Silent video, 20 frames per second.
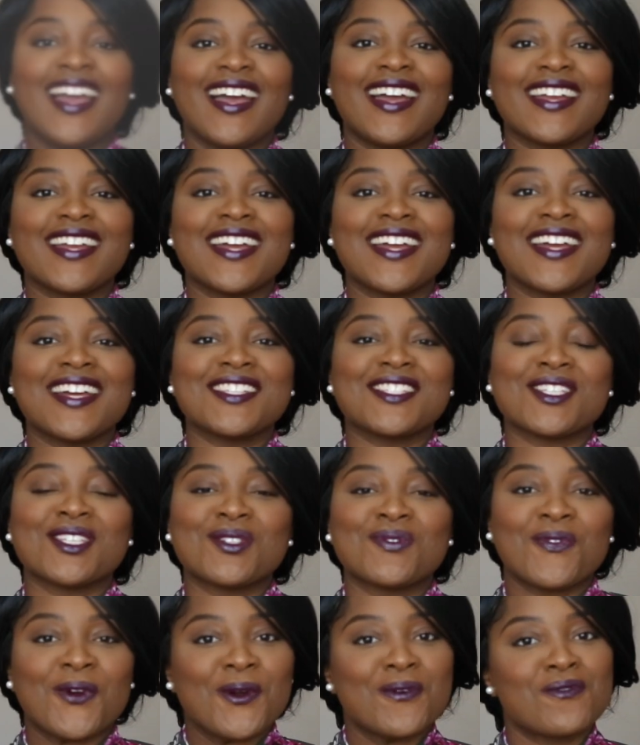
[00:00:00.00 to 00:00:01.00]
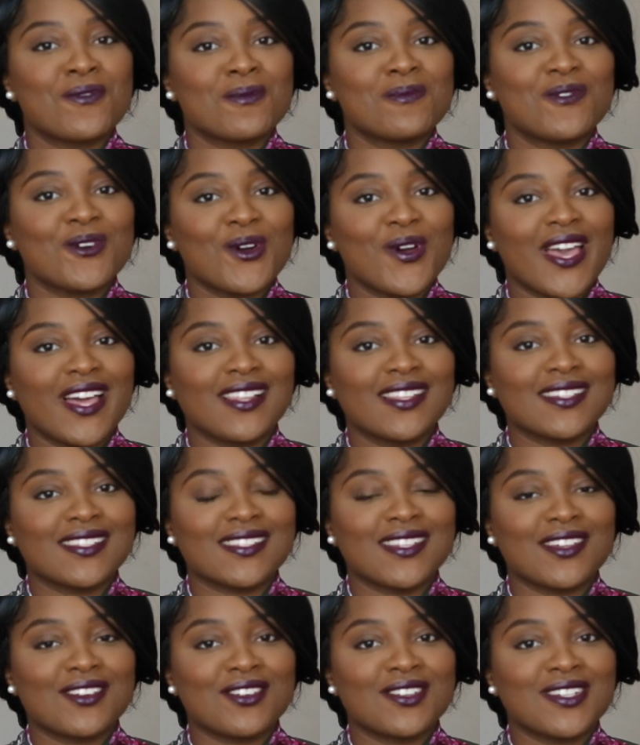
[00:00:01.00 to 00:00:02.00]
Hi guys, it's Fo from
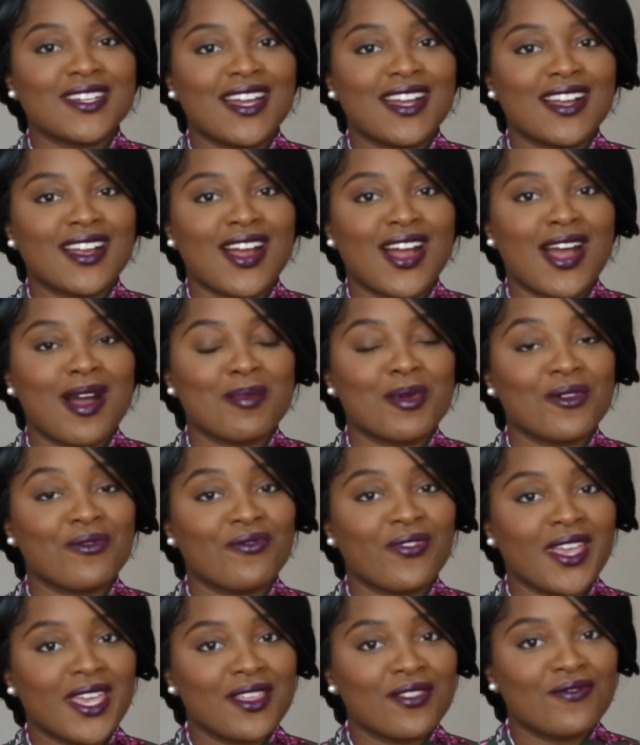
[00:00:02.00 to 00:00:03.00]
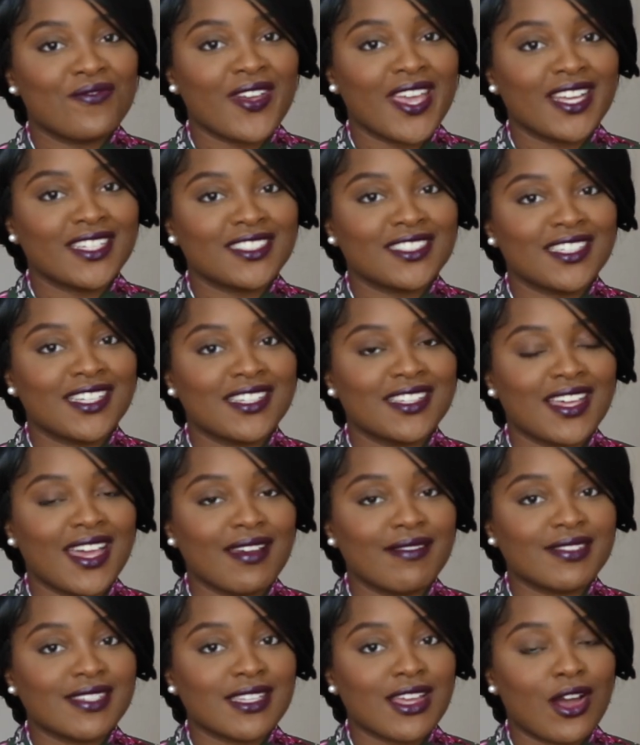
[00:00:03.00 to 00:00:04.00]
FoAlexander.com, a faith, fashion, and
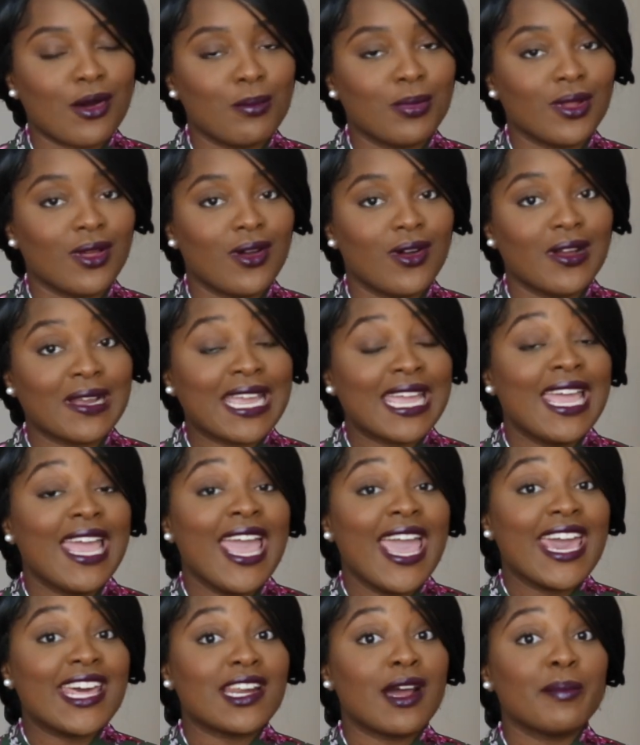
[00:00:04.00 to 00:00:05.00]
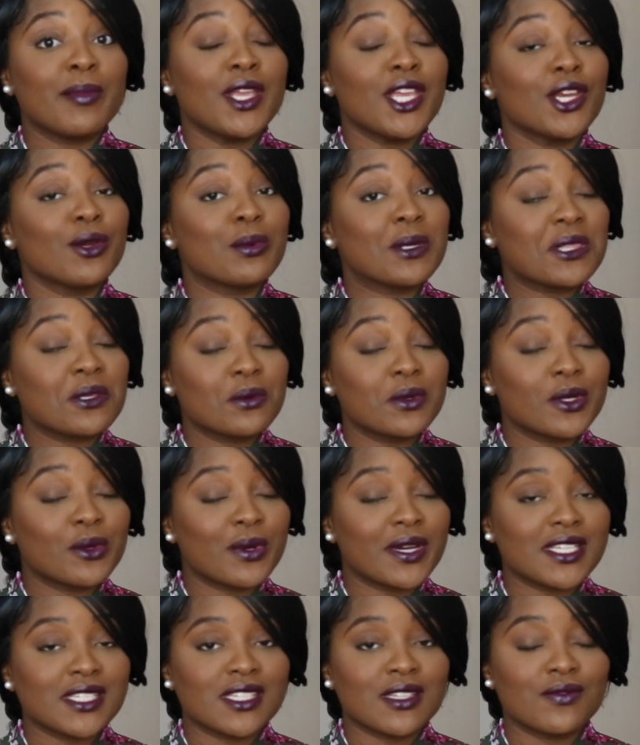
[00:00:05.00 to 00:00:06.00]
lifestyle blog. And I'm here with a
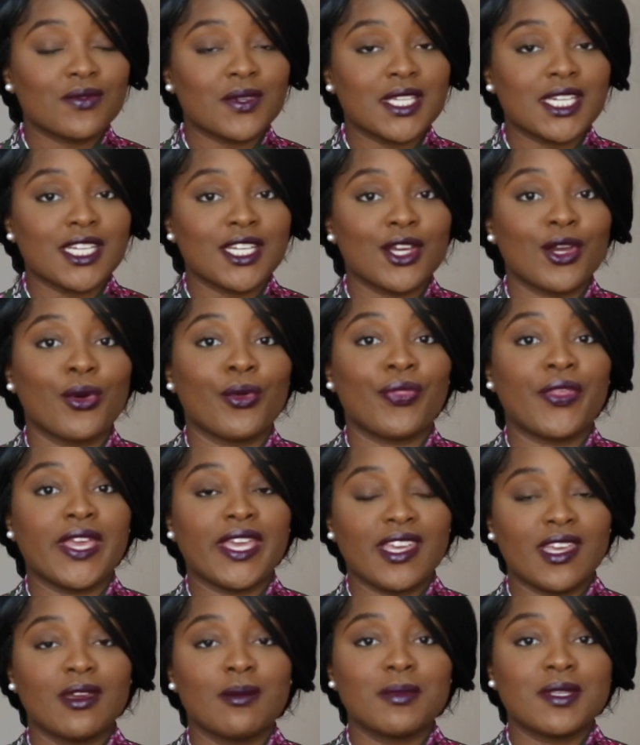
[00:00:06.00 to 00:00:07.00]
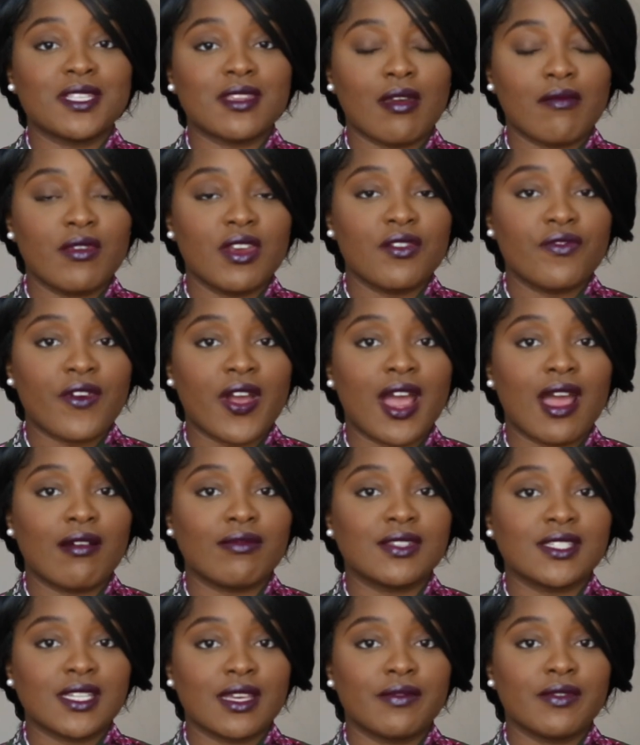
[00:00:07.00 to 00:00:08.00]
requested video, the
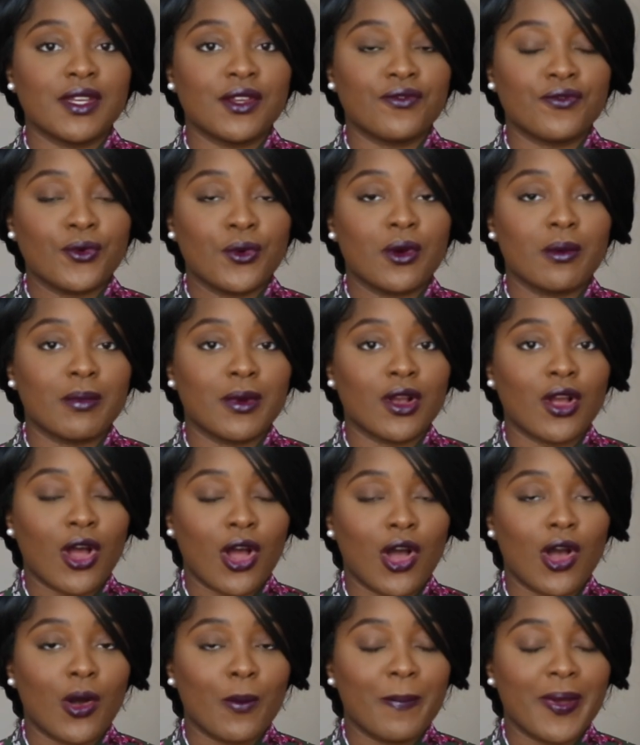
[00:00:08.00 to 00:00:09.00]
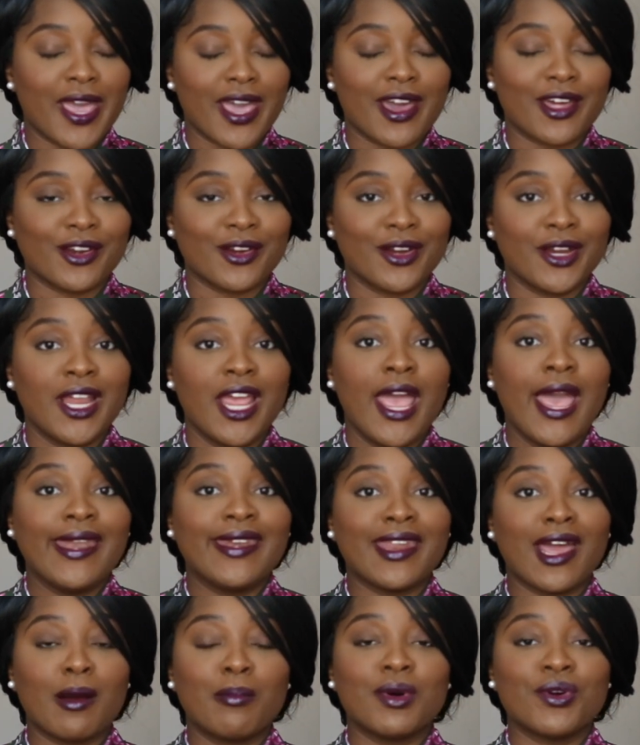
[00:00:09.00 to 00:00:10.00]
M7574 McCall pattern.
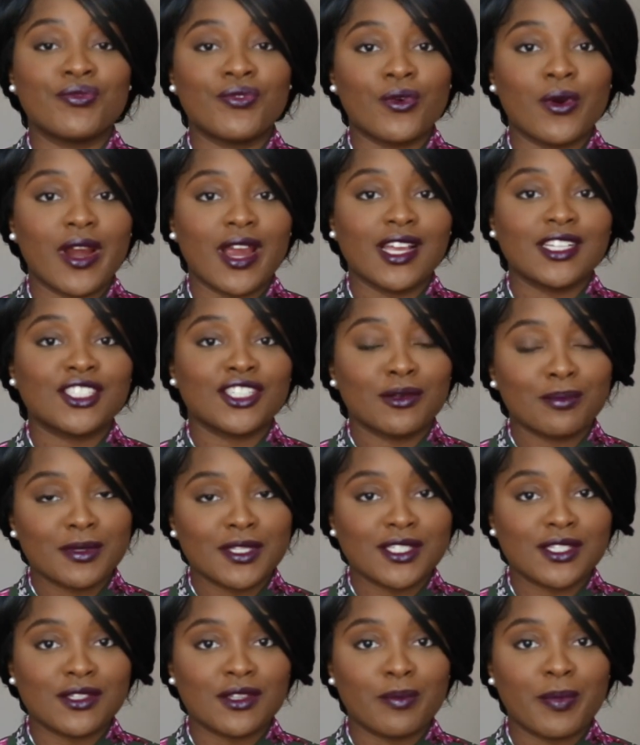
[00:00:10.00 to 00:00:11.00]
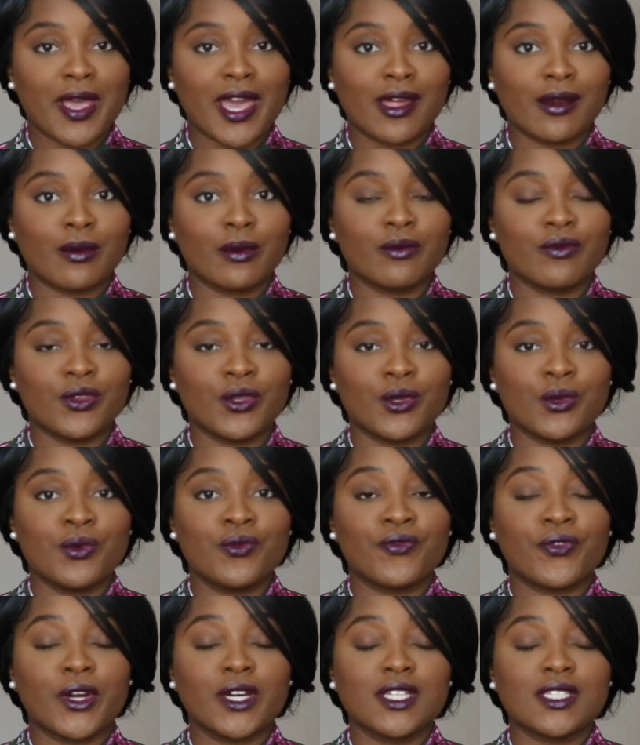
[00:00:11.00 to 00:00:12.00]
Now before I jump into the pattern
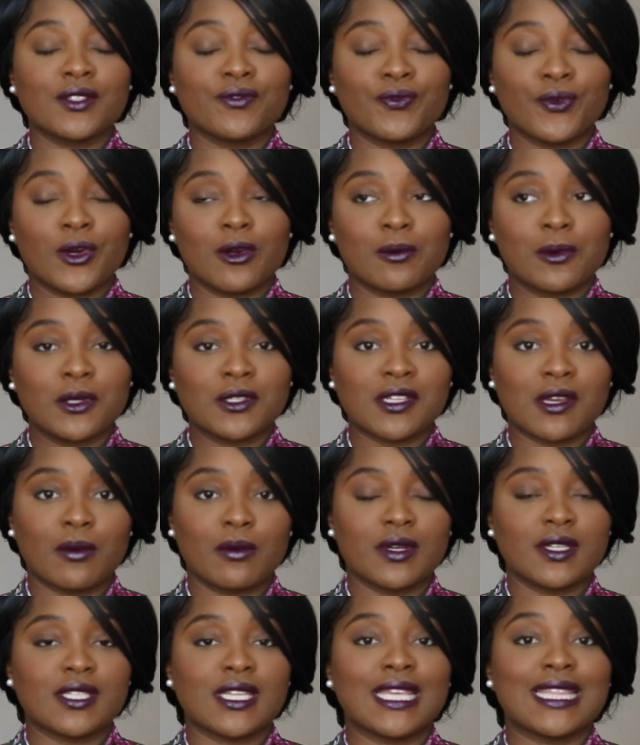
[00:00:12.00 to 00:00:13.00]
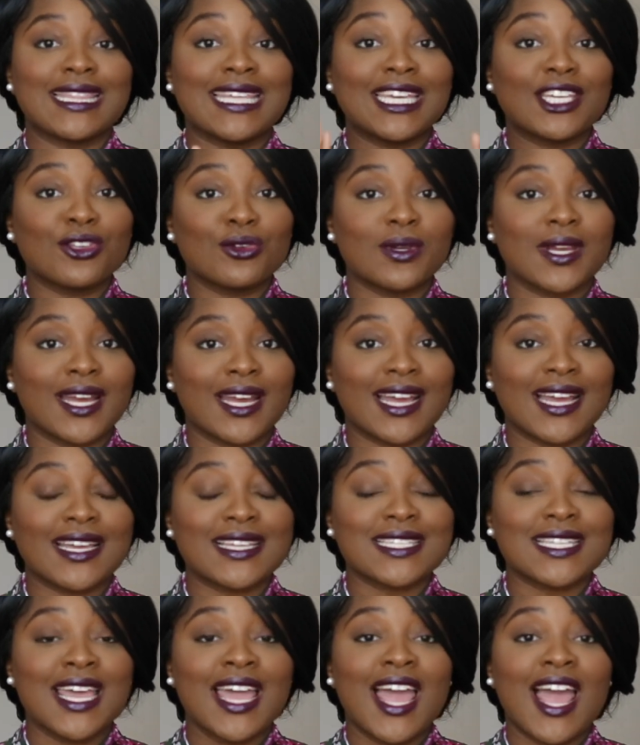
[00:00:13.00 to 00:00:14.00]
review, first and foremost I want to say thank you
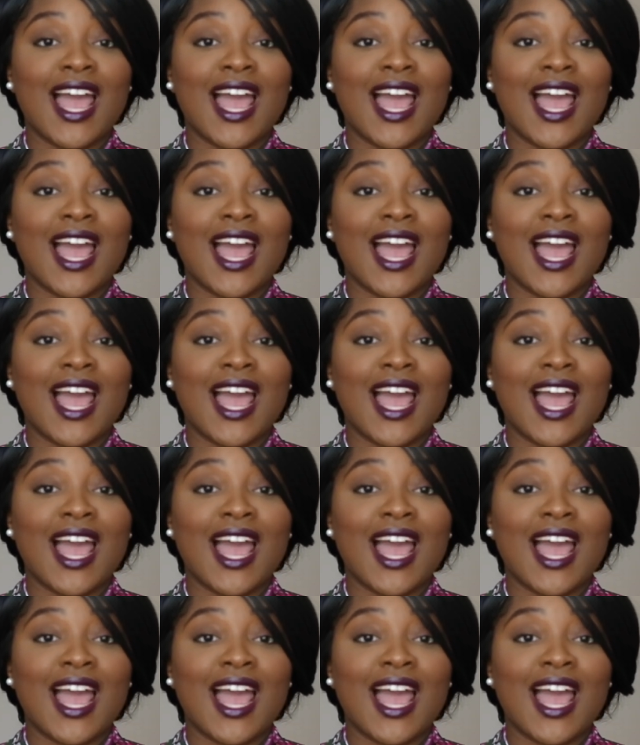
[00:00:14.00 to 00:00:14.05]
guys.